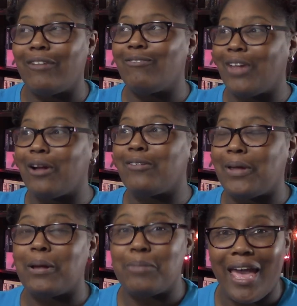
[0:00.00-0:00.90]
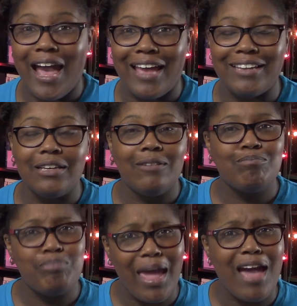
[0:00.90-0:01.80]
Very, very bad.
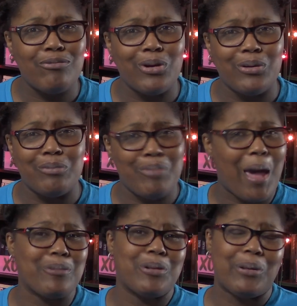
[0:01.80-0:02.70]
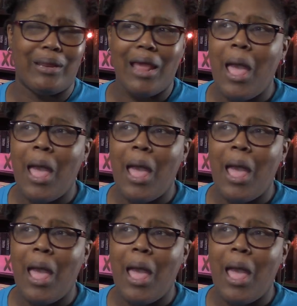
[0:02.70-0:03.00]
Bad Ronan, bad Ronan.